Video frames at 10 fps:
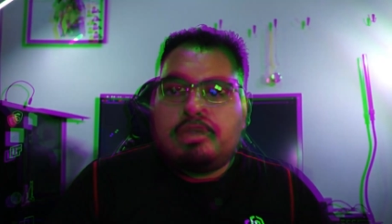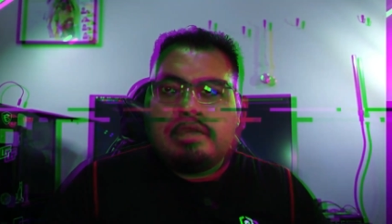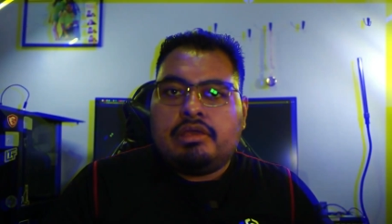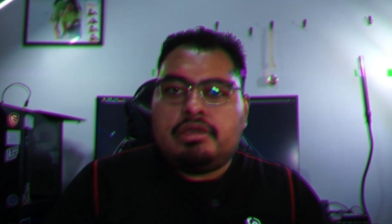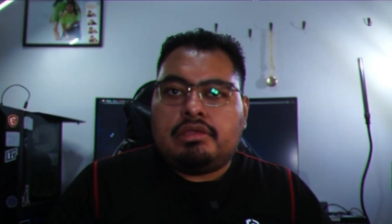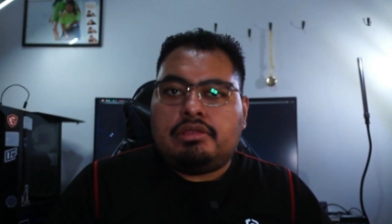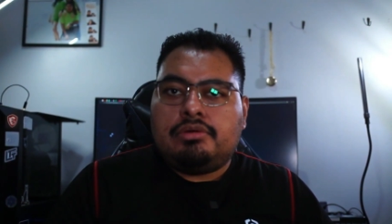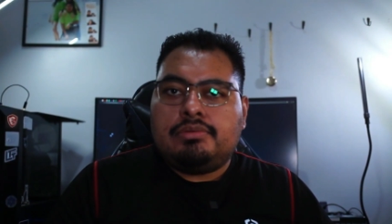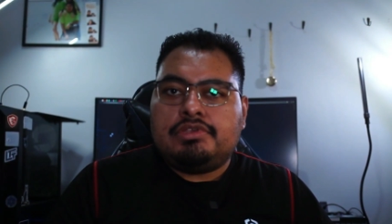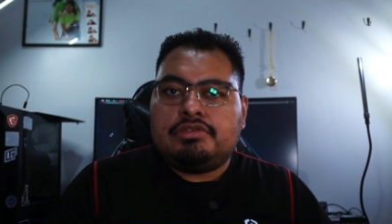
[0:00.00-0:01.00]

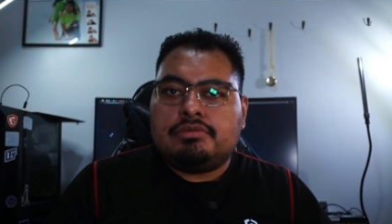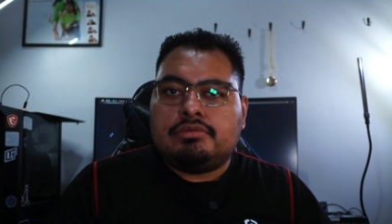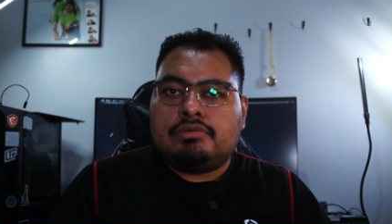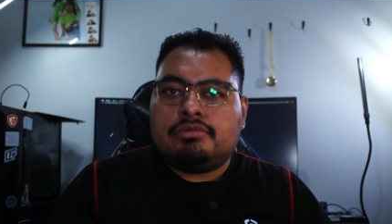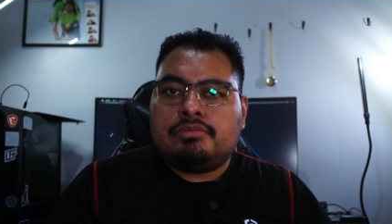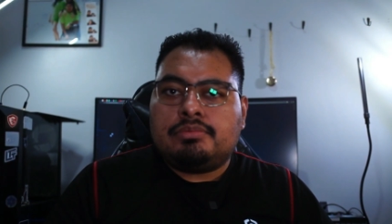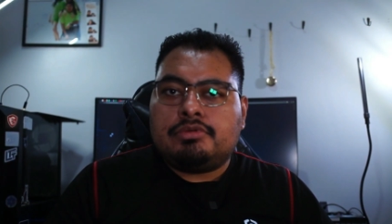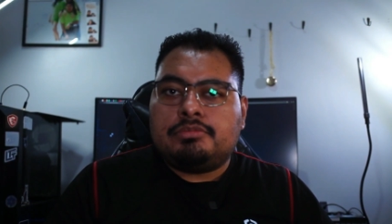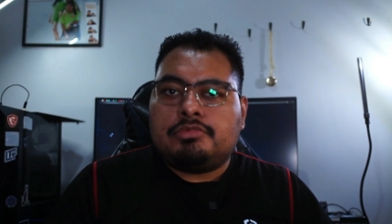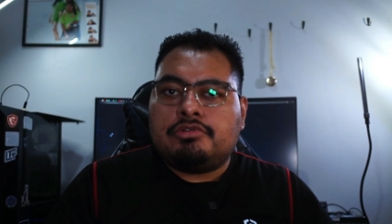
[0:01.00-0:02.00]
Hello, this is Gothaurus
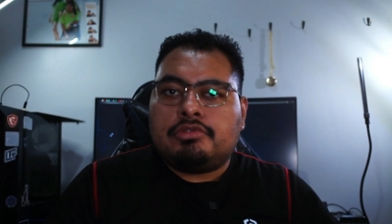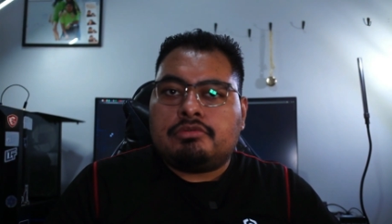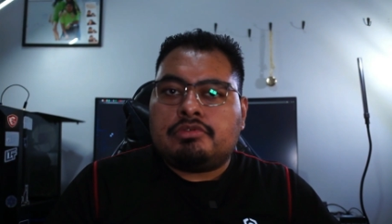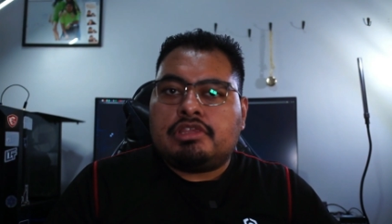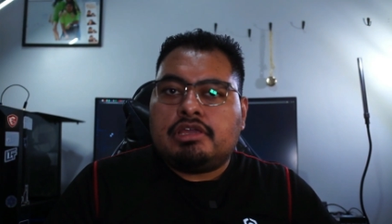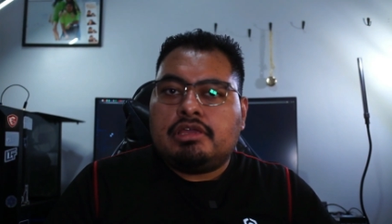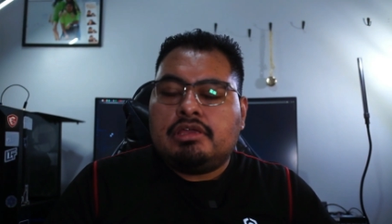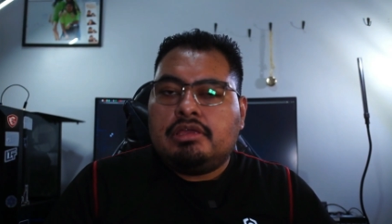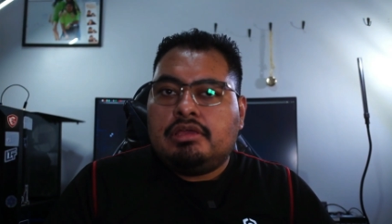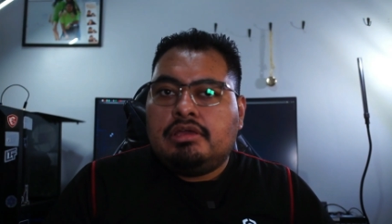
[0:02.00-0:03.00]
from Gothaurus Tech.
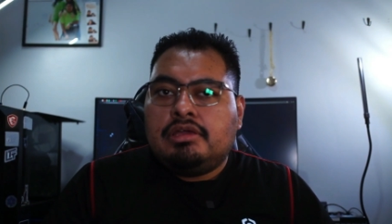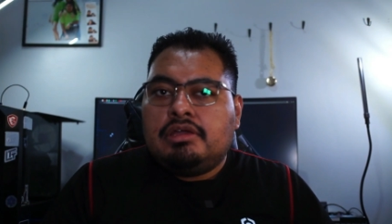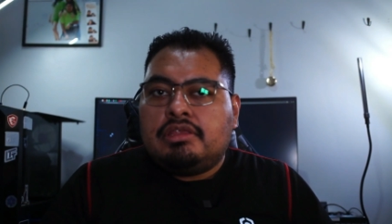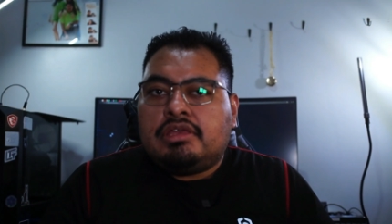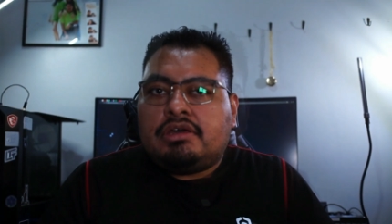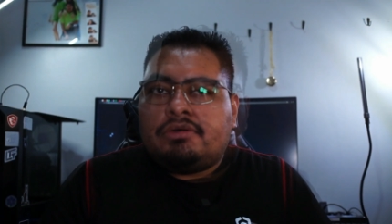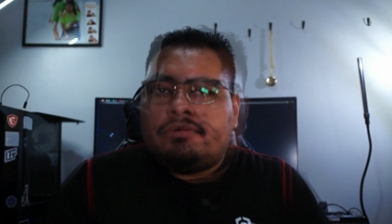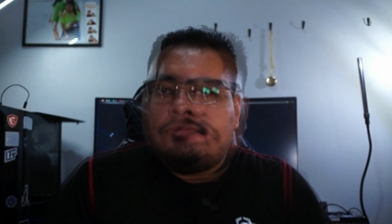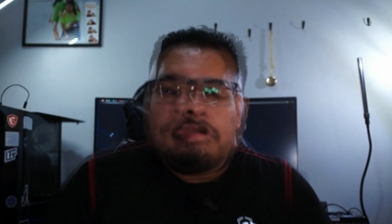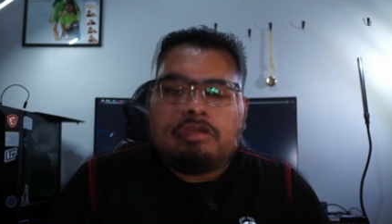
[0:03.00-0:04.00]
Now,
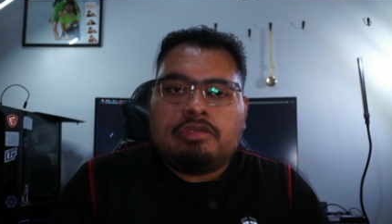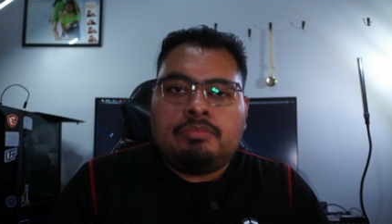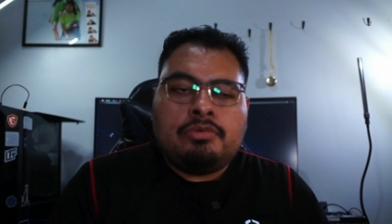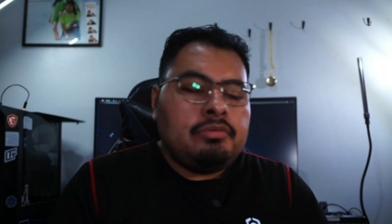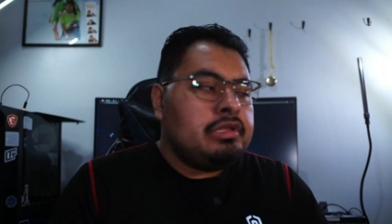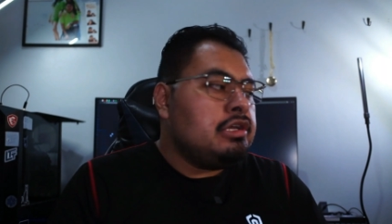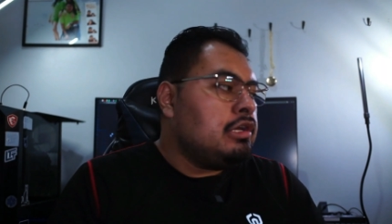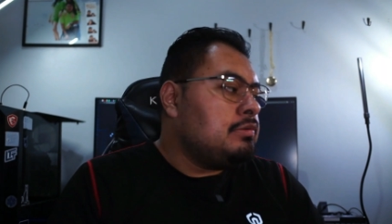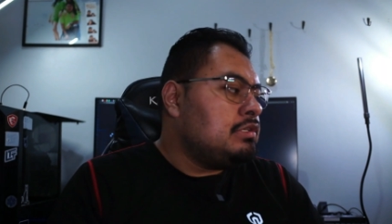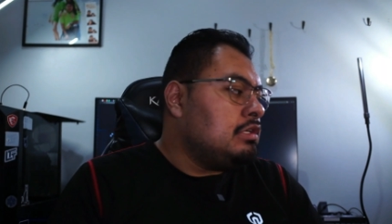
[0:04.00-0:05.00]
you probably
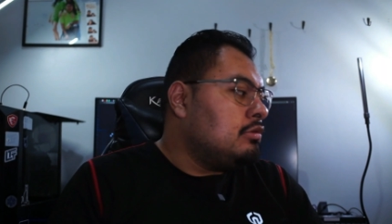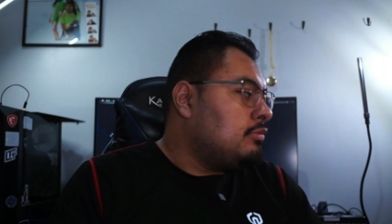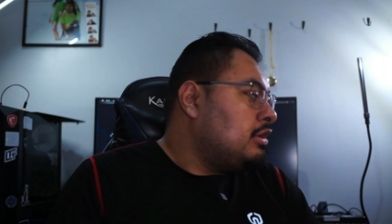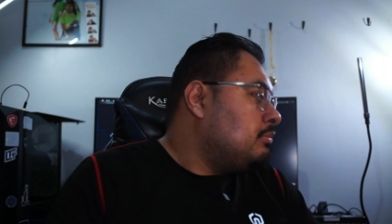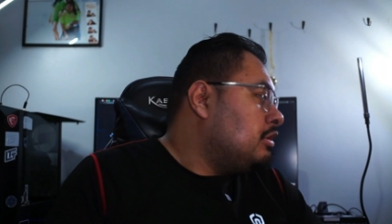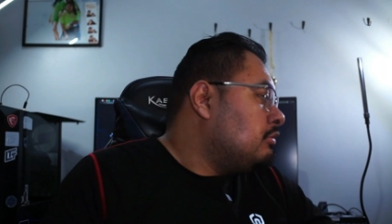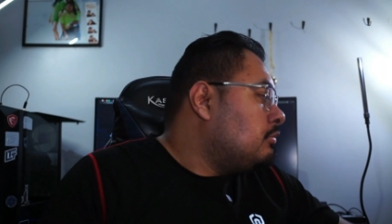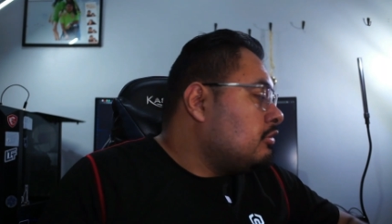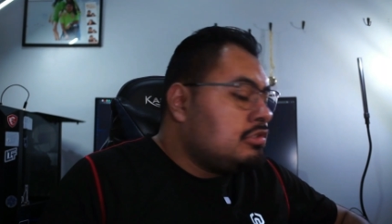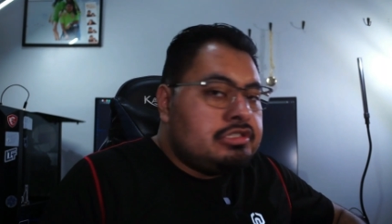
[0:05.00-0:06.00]
have seen already my
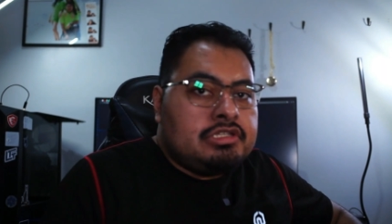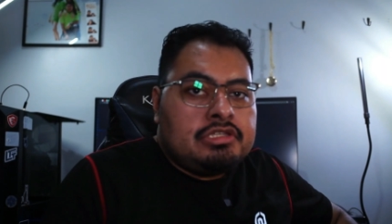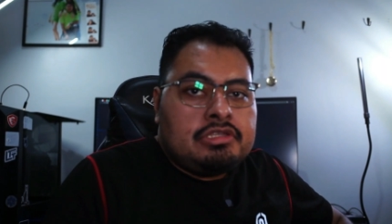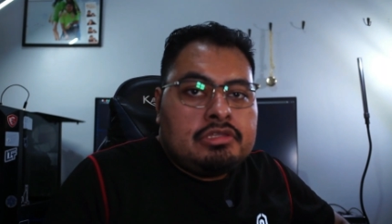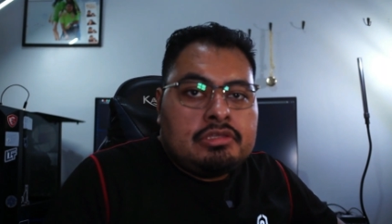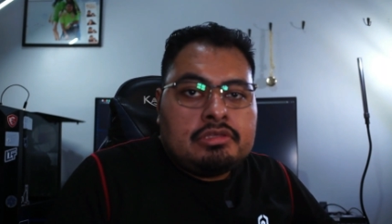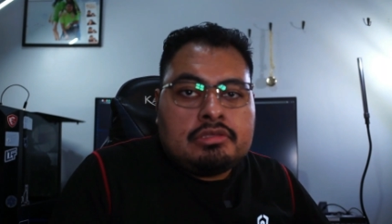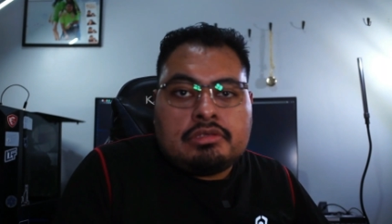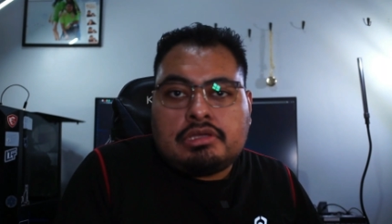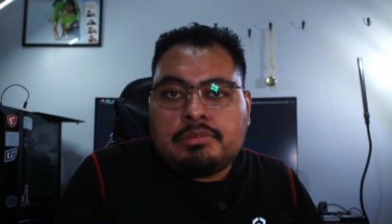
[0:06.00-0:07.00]
unboxing
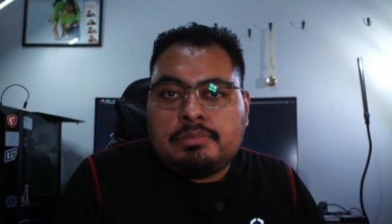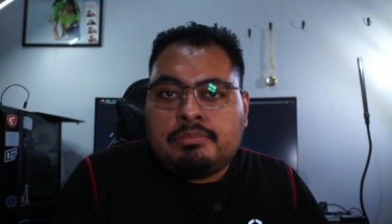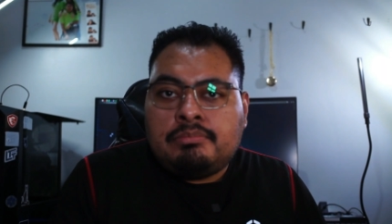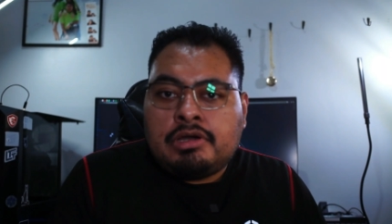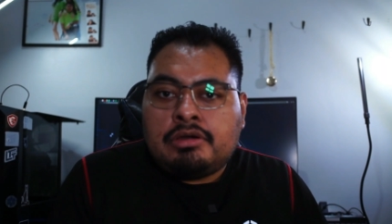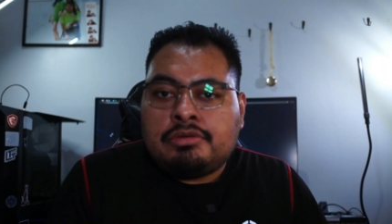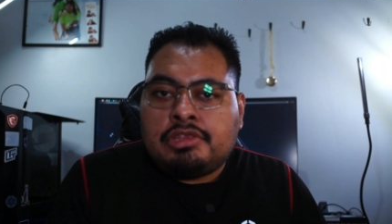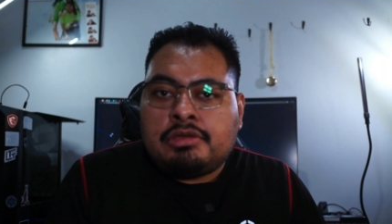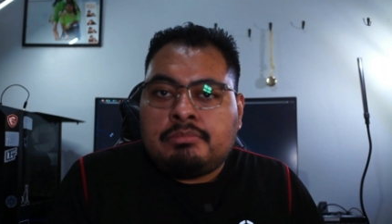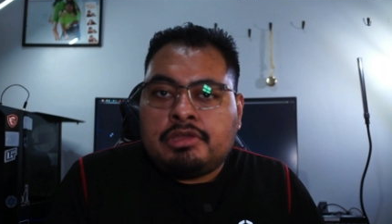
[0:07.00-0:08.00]
about
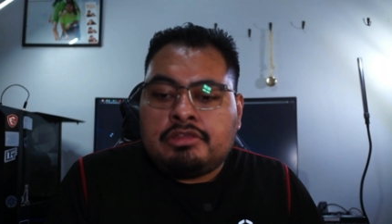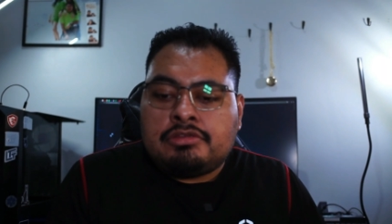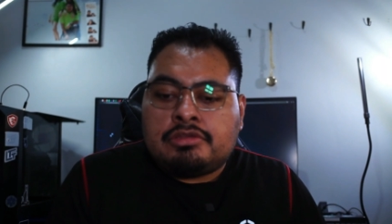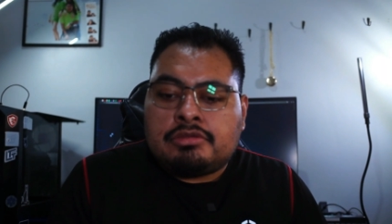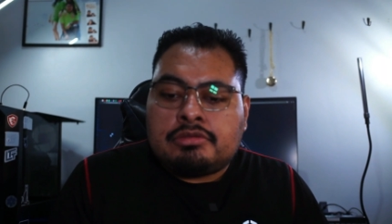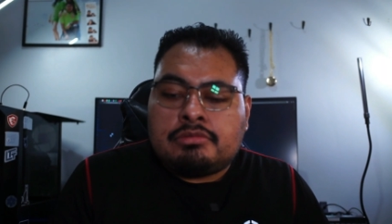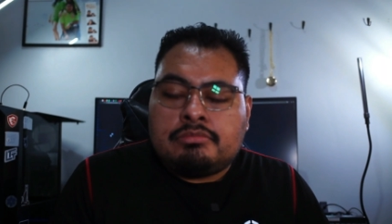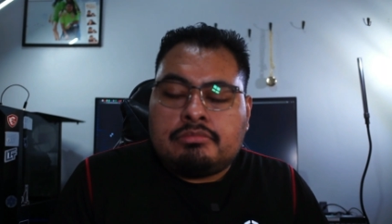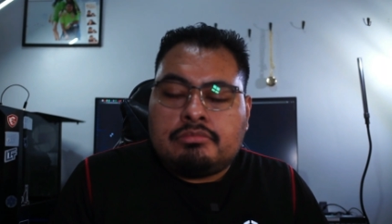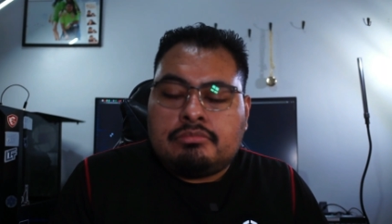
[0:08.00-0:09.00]
the minus
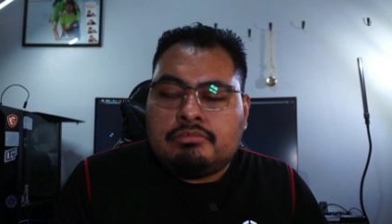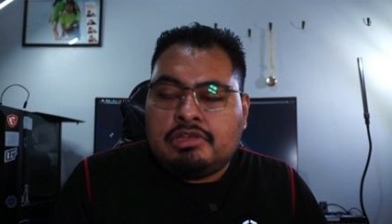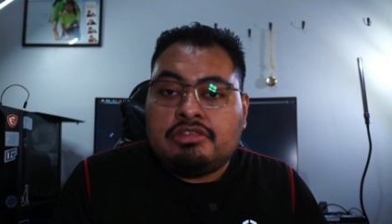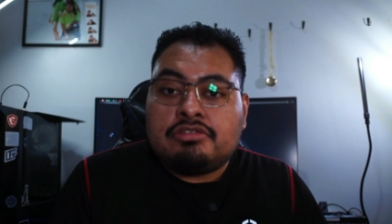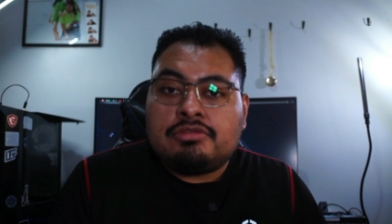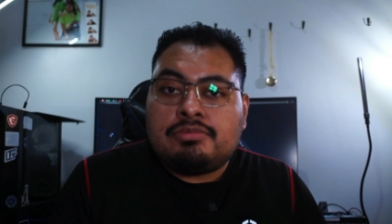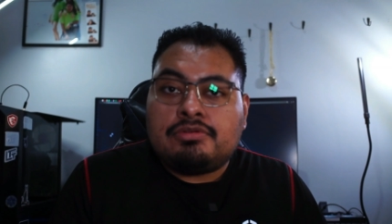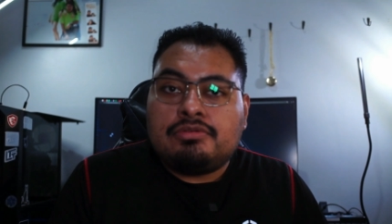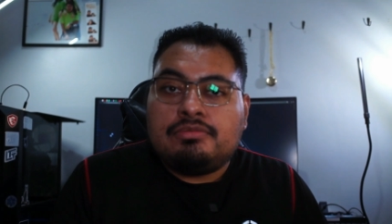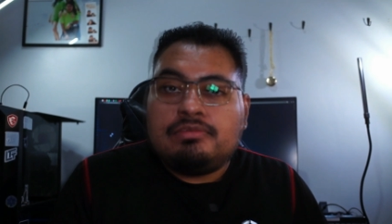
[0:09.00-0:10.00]
Minus
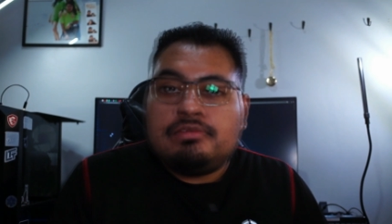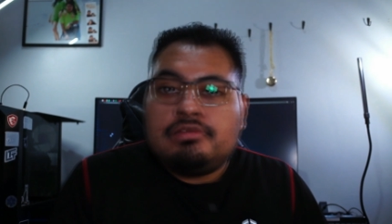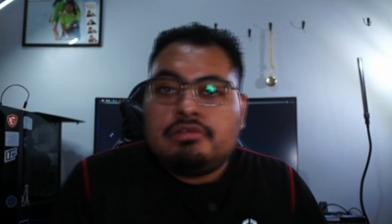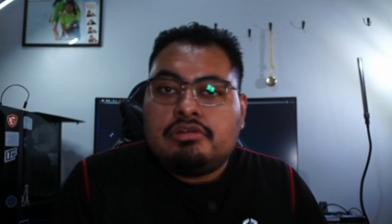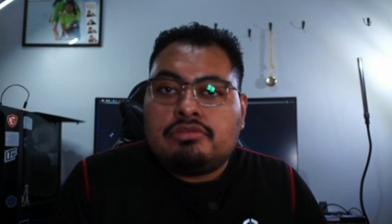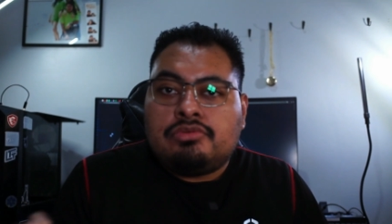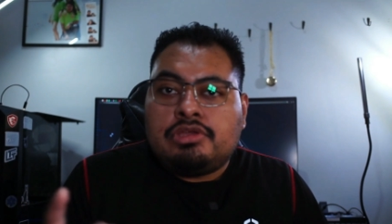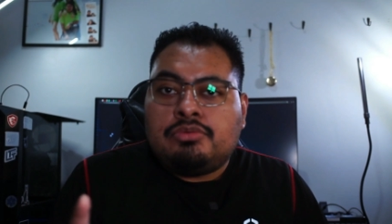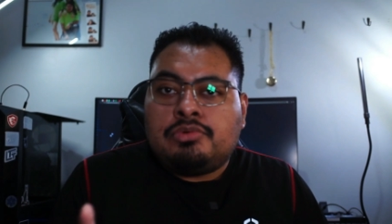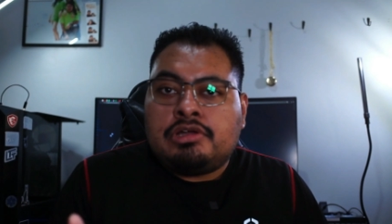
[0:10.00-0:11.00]
Forum
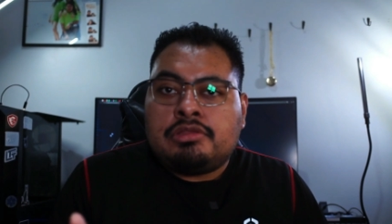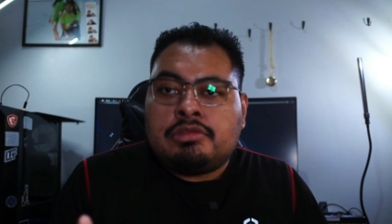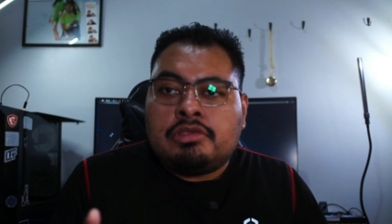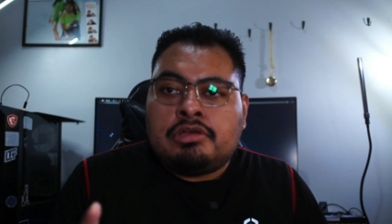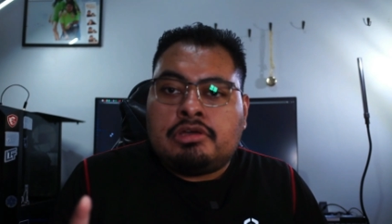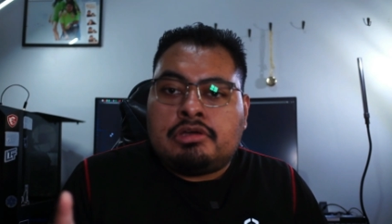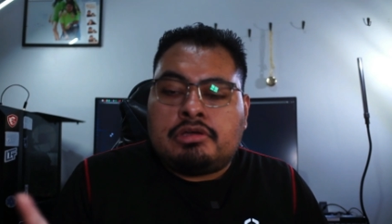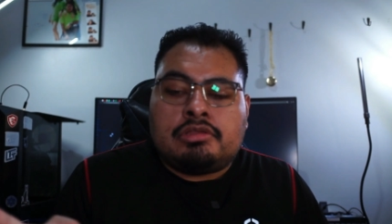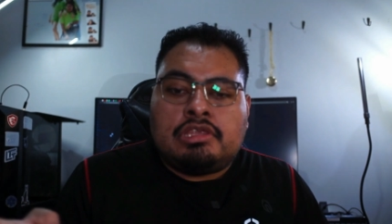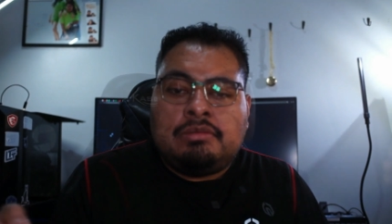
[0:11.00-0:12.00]
3-in-1 uh,
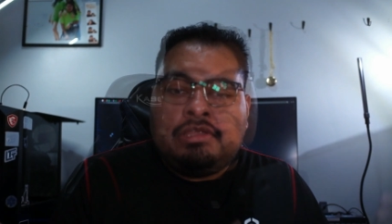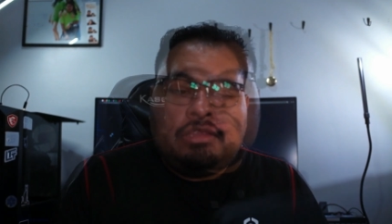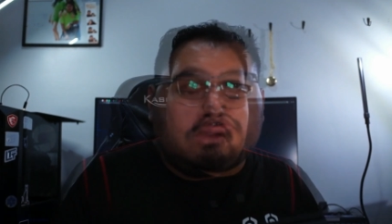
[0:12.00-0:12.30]
tablet.